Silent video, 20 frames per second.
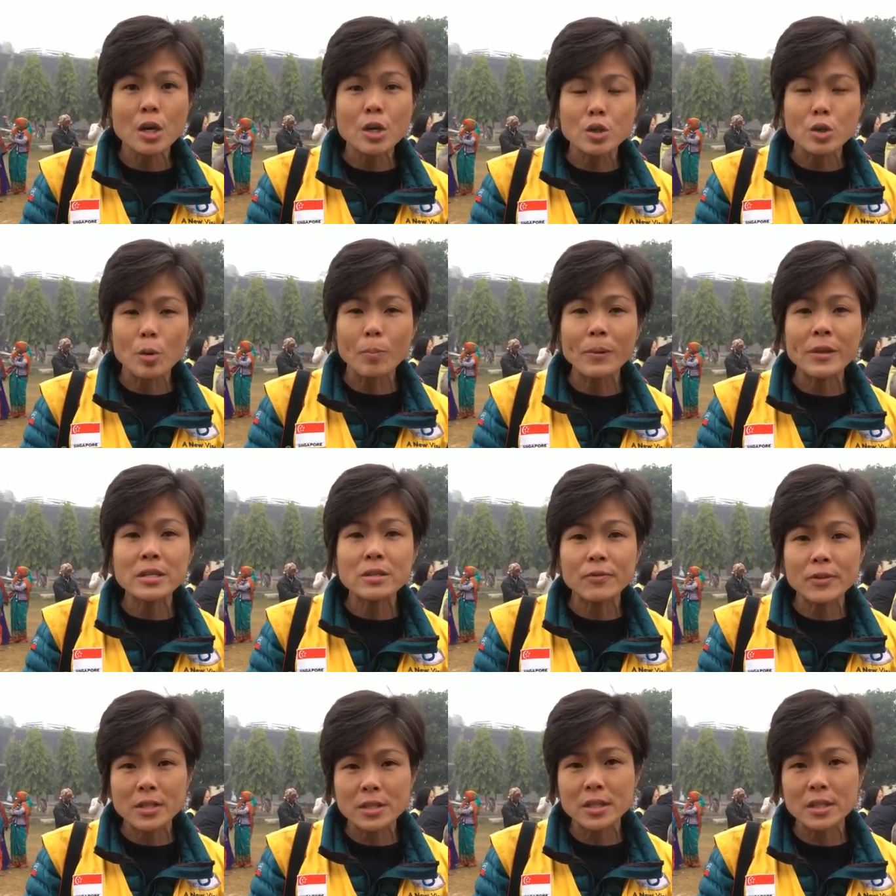So
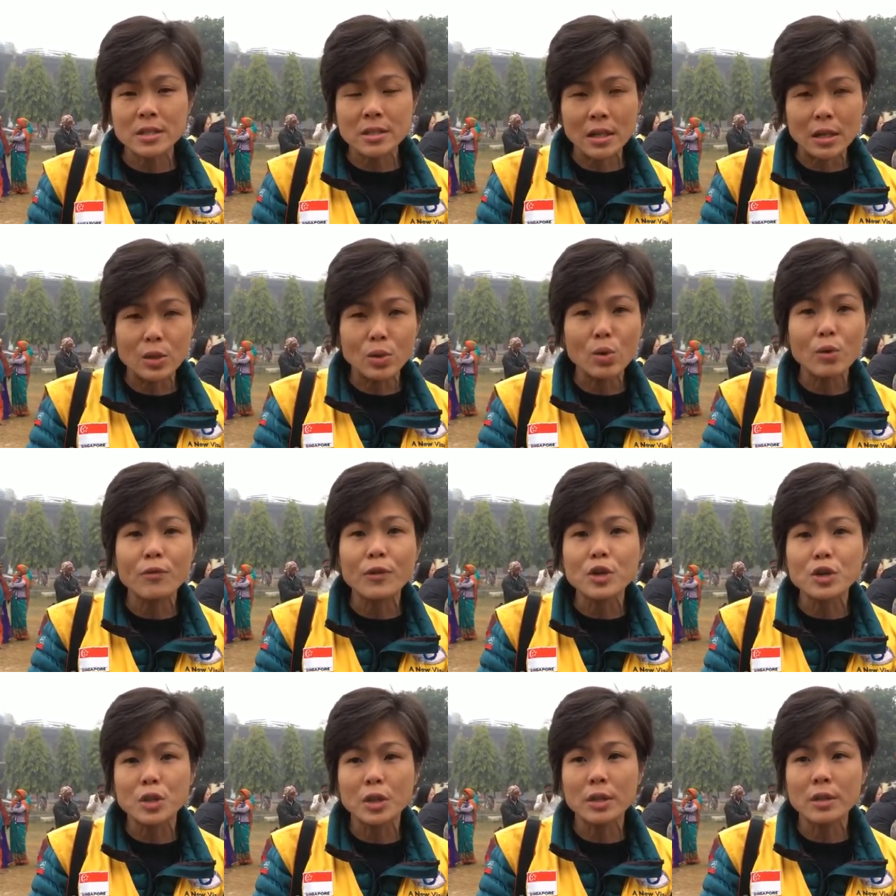please visit A New
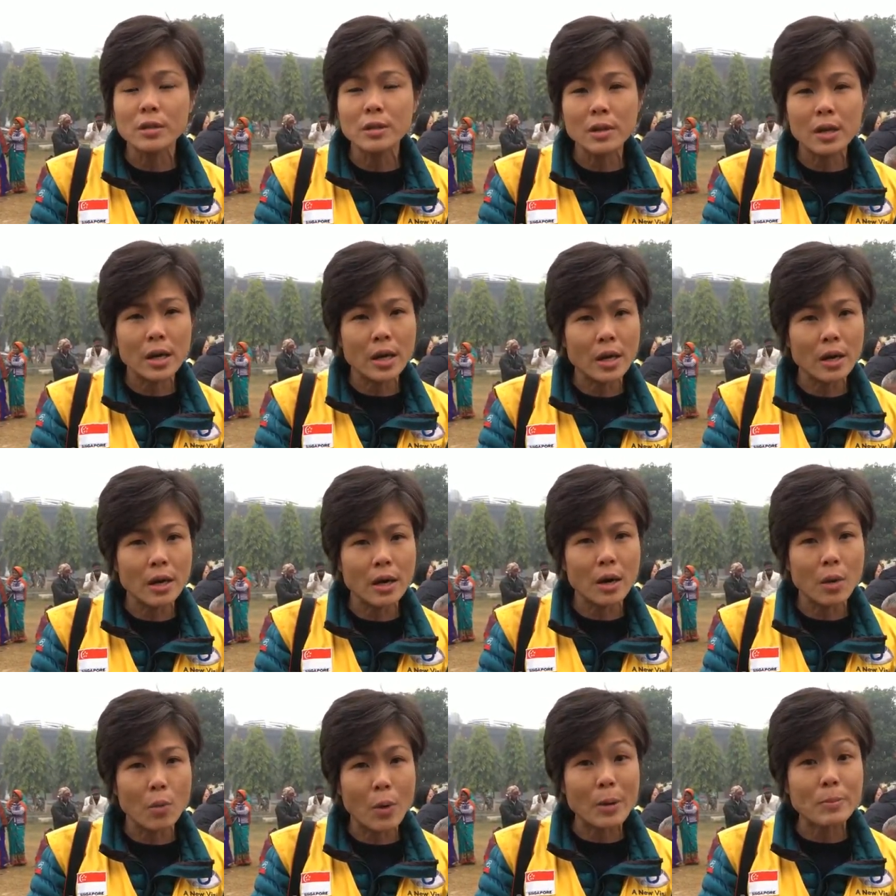Vision
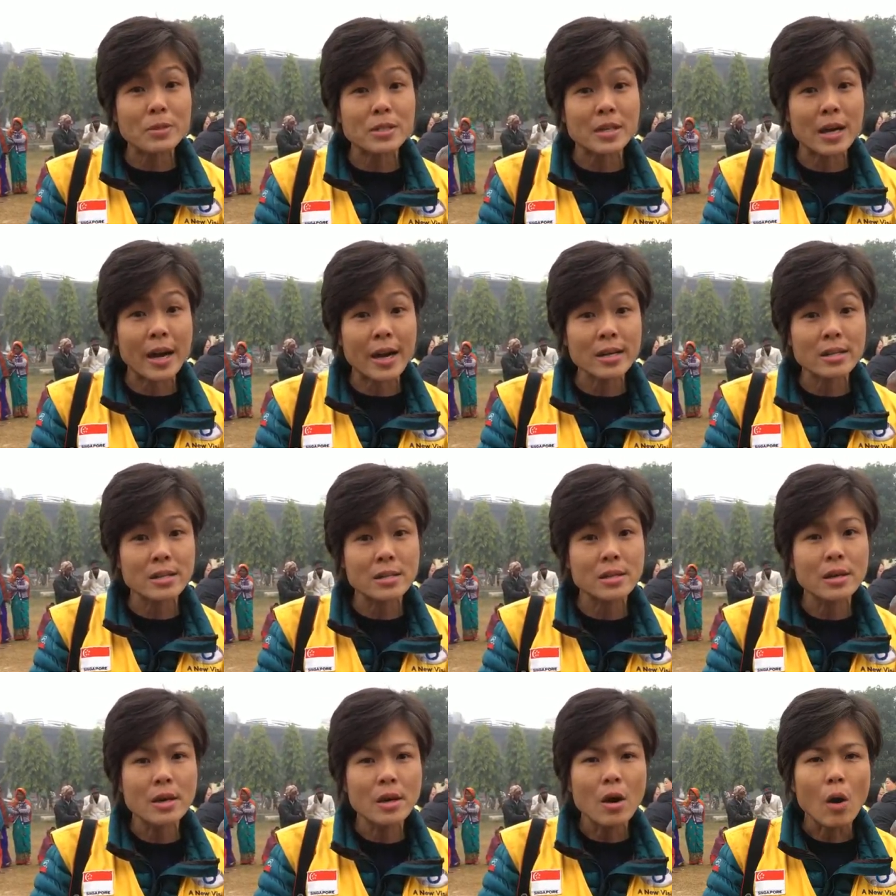
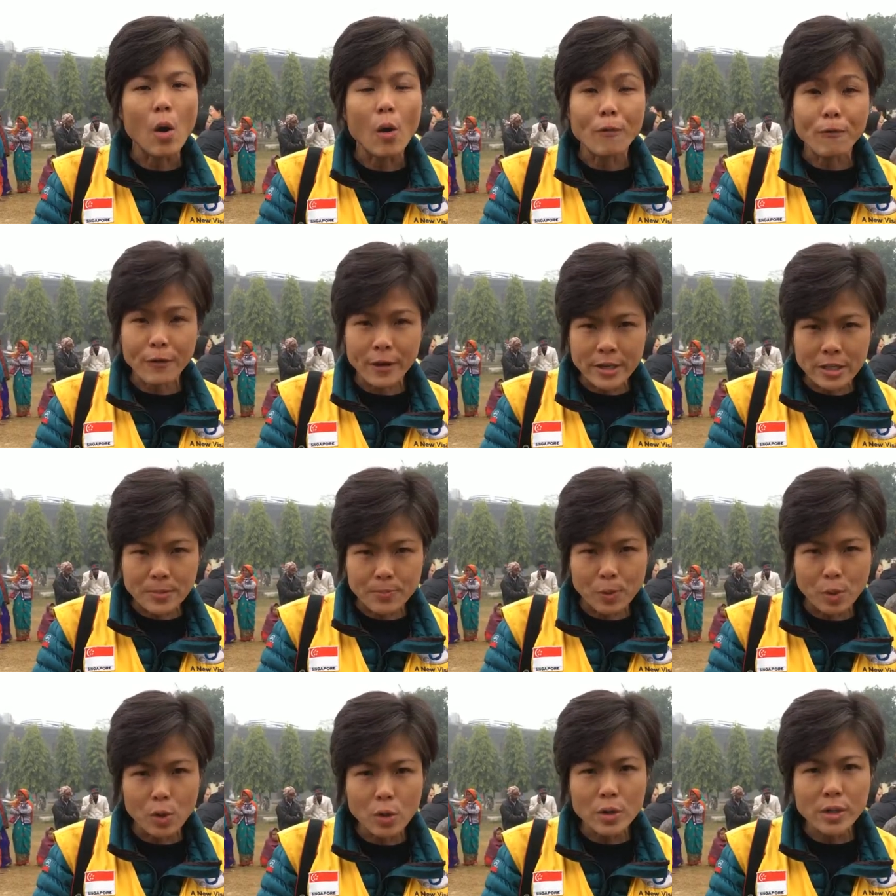website or
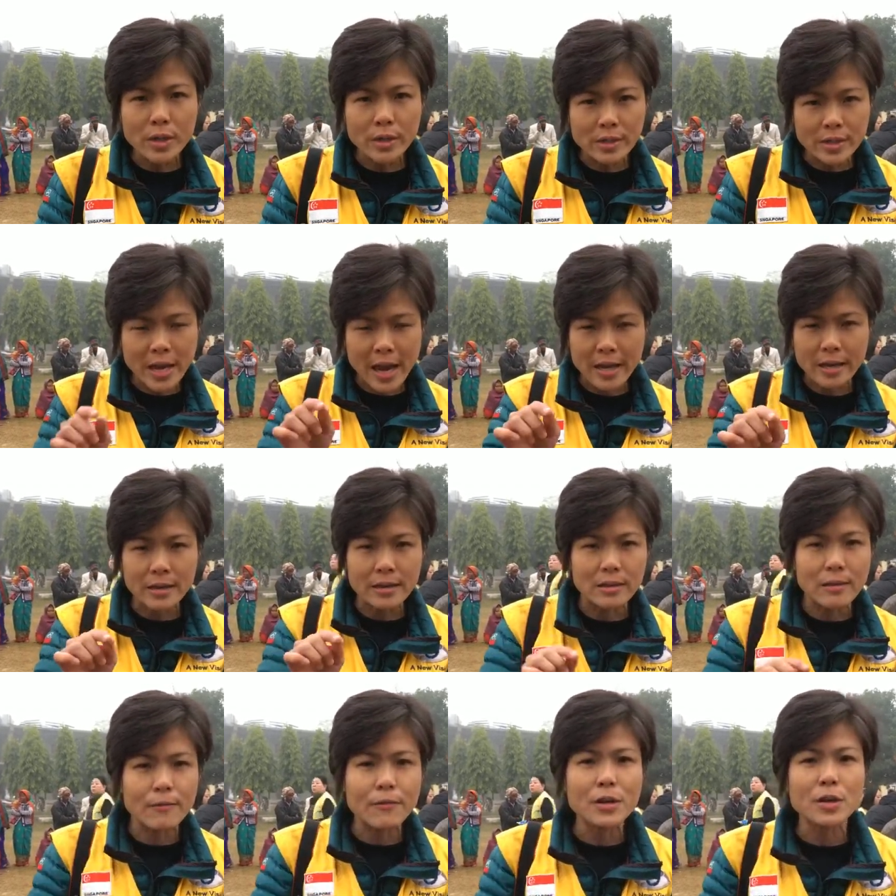Facebook tag
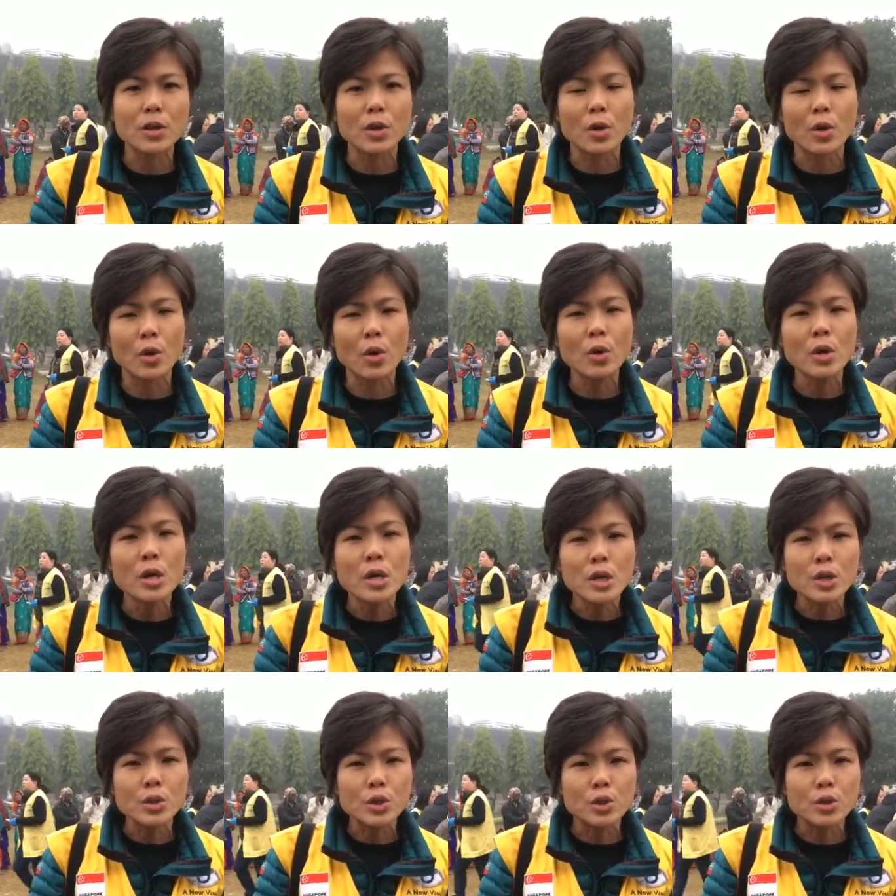in the video
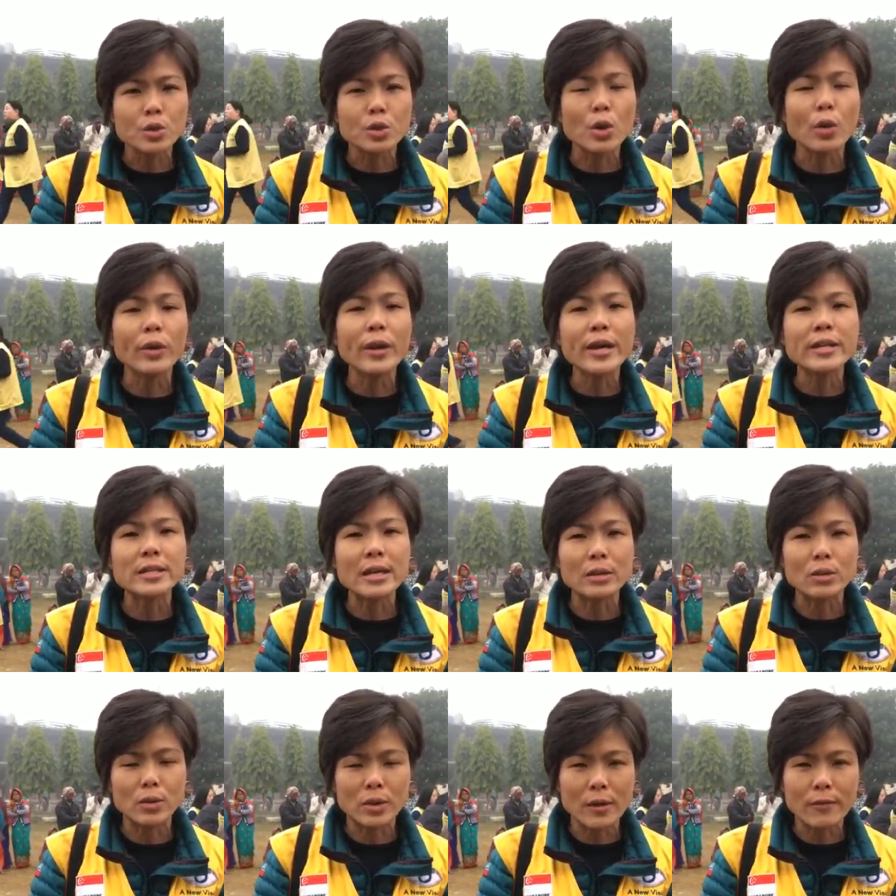to donate
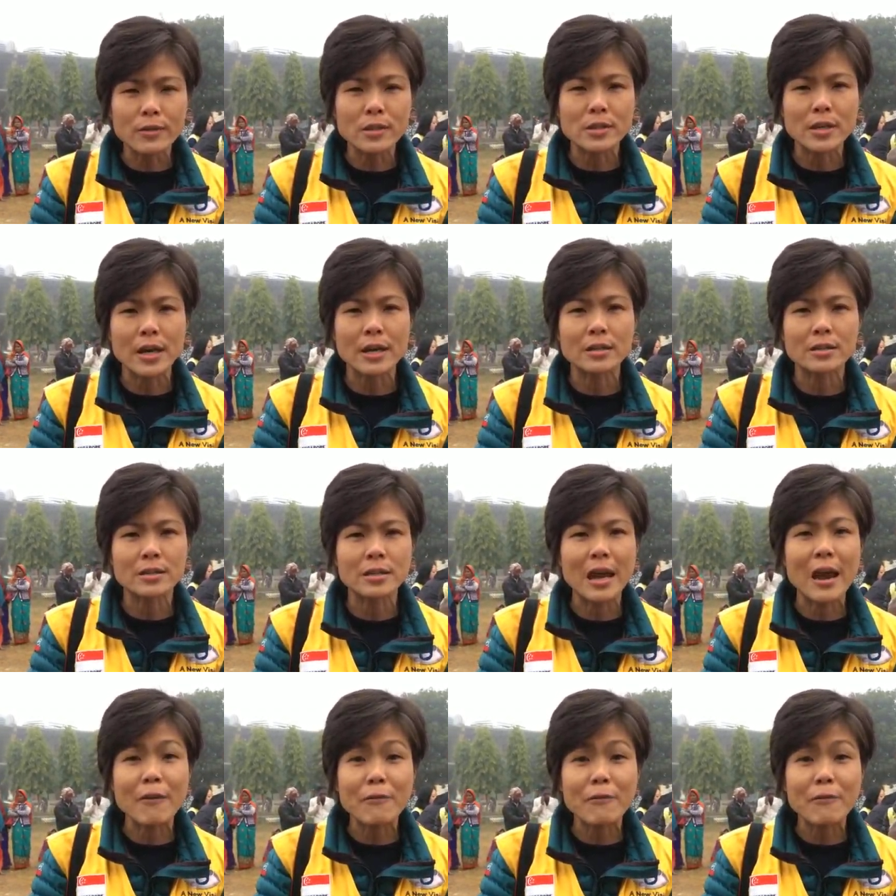and to give sight.